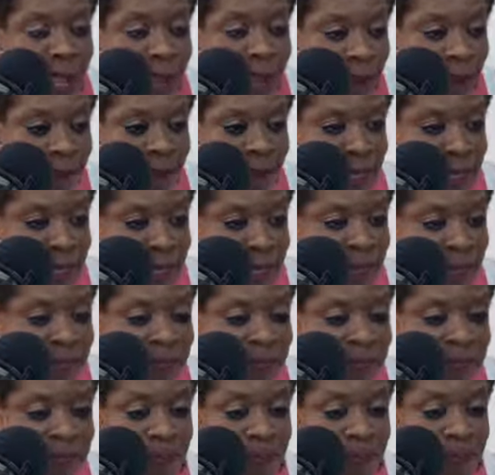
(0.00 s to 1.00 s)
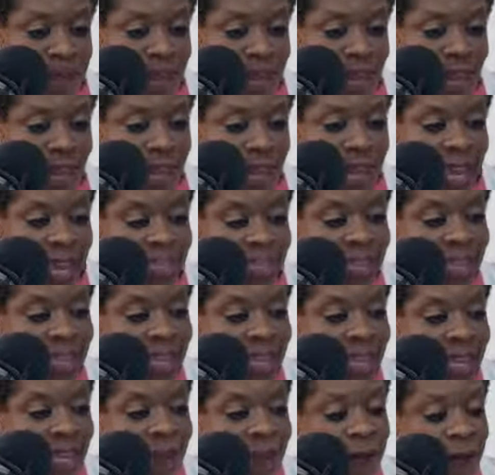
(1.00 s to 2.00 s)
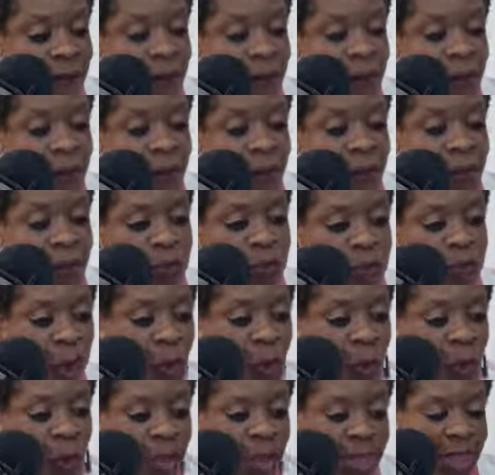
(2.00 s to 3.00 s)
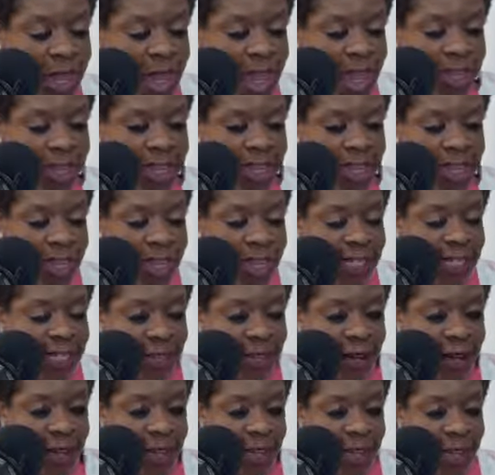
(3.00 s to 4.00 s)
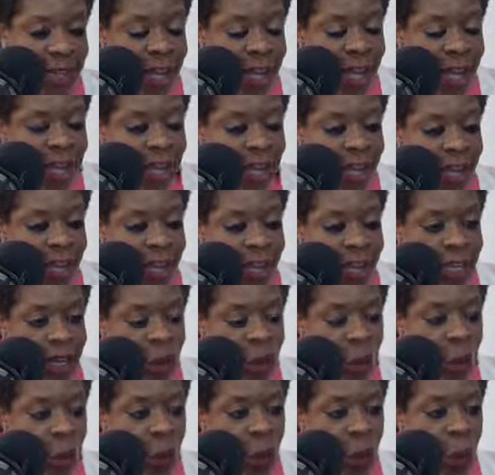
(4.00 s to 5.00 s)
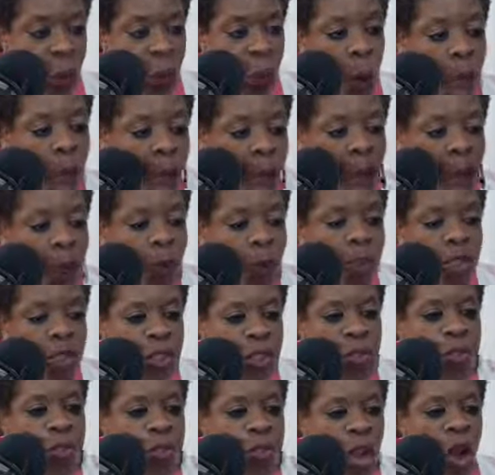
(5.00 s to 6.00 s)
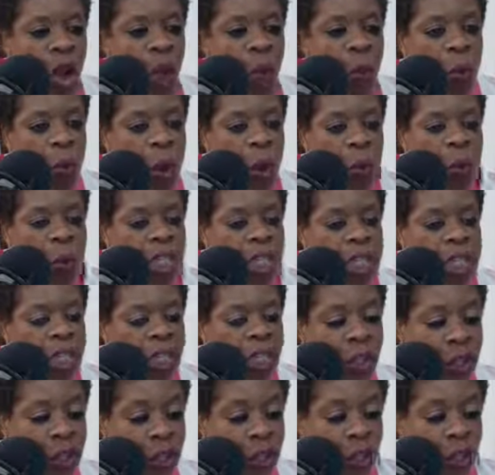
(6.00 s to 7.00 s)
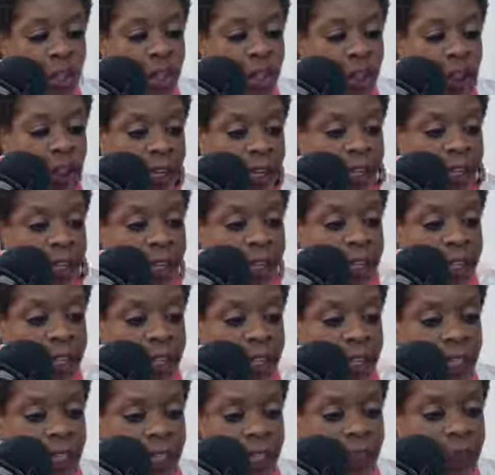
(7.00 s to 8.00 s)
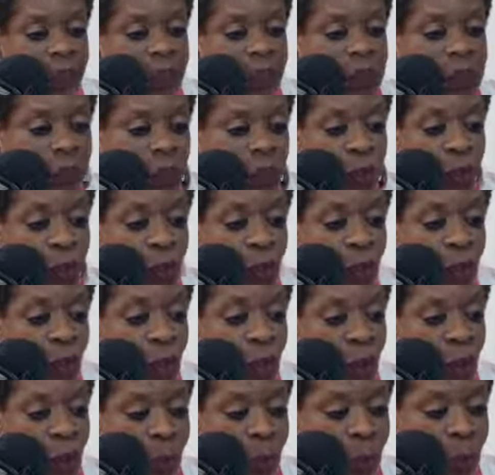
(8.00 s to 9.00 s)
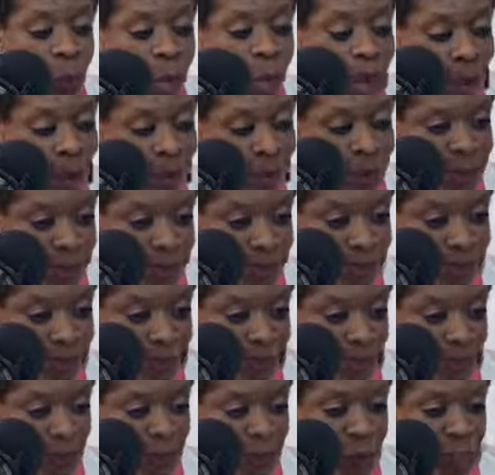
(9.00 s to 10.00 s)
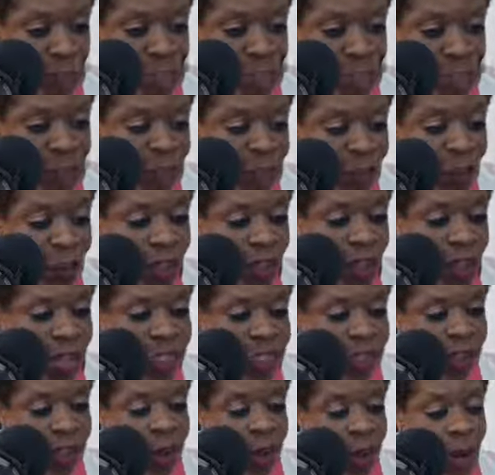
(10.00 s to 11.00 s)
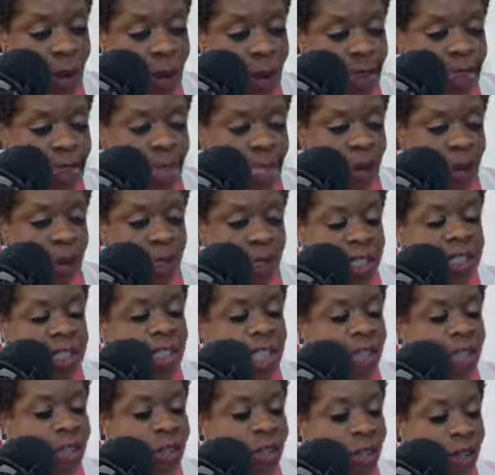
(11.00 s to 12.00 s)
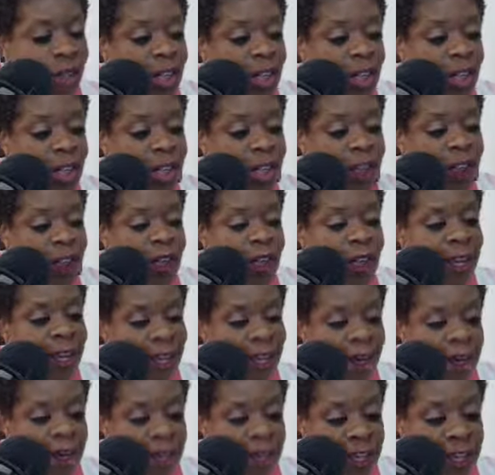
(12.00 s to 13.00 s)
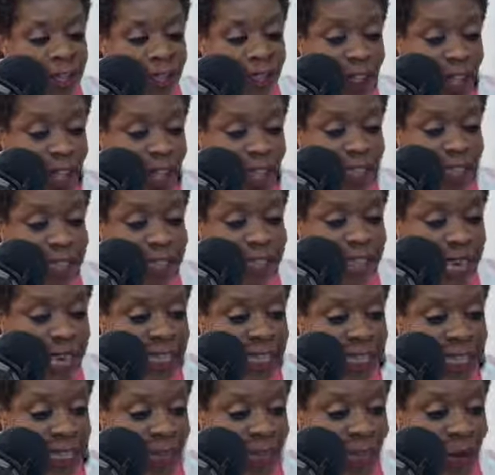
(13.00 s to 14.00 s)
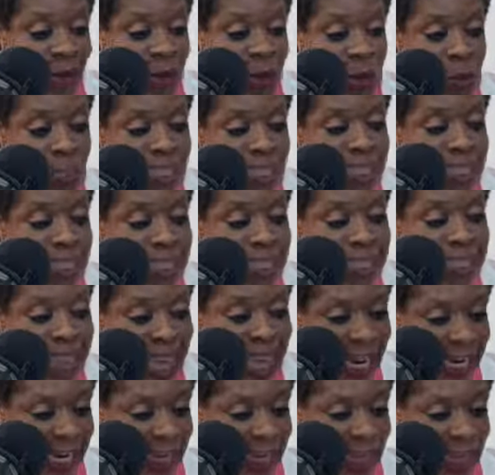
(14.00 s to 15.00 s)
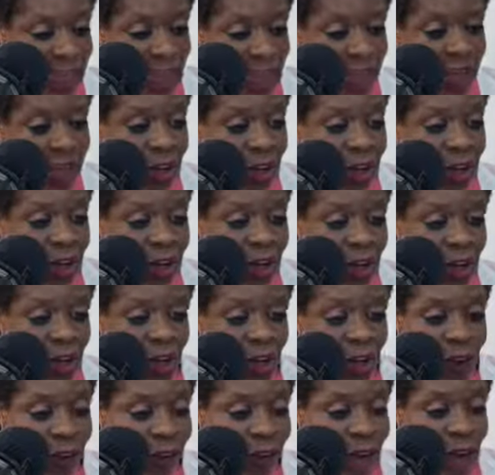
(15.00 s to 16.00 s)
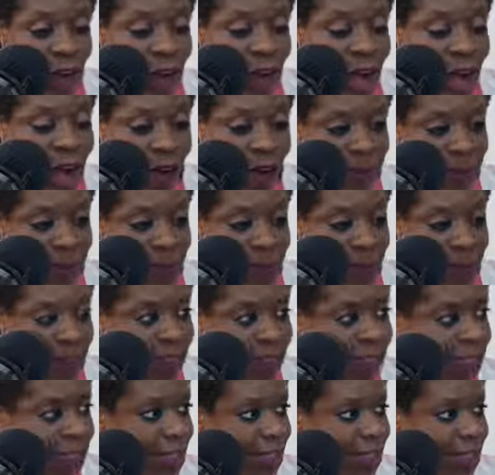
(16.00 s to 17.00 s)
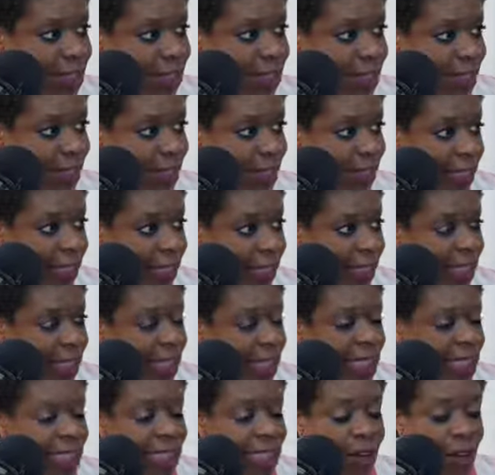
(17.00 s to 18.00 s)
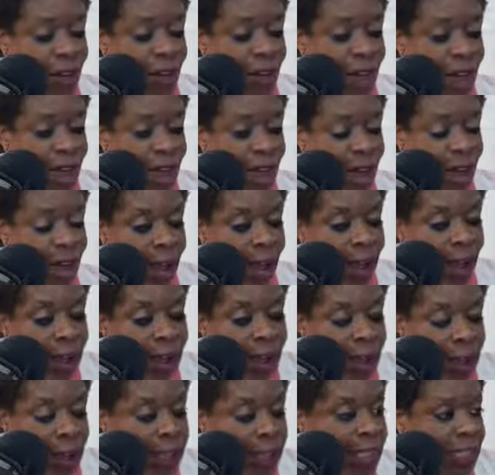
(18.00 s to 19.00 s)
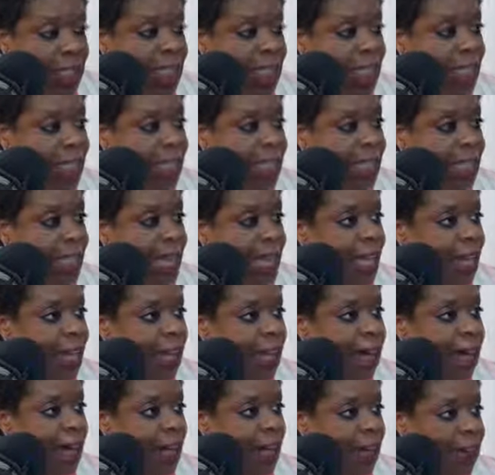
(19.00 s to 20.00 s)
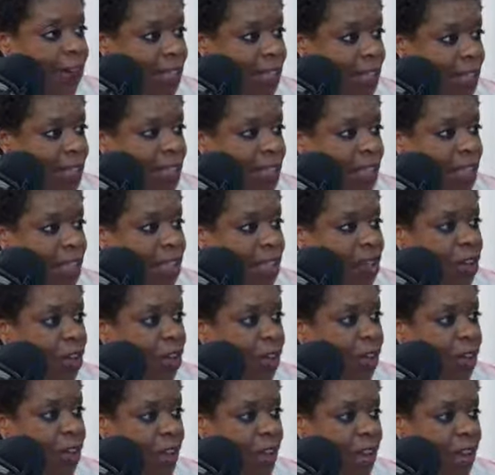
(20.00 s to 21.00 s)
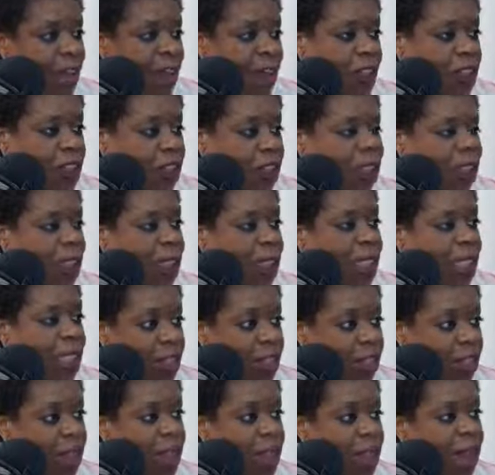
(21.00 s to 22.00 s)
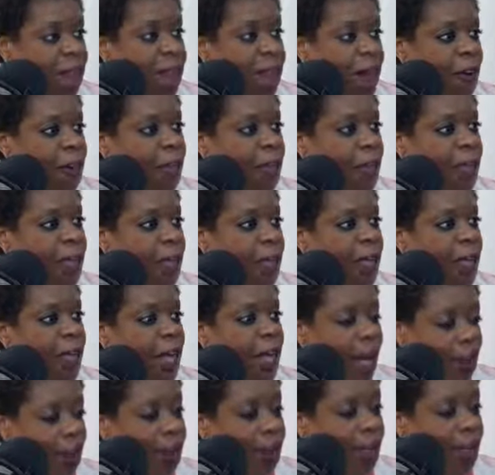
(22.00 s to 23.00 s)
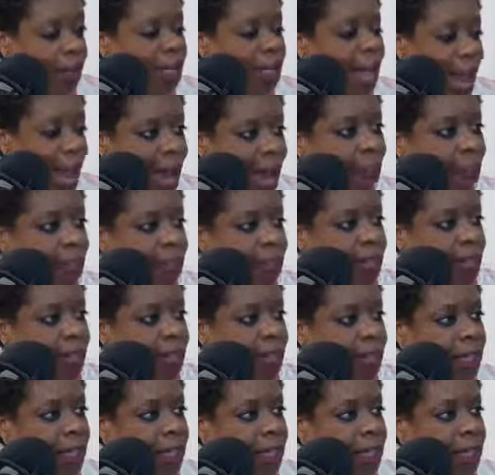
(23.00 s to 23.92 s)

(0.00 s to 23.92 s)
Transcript: happy? And if you know what that is, right? Like, uh, how would you know? What would it look like if you were happy in your life? What does it look like? So I always say, what does it look like feel like, taste like? What's the texture of your happiness, right? So I, I personally think that the foundation of life should be starting from, I want to be happy,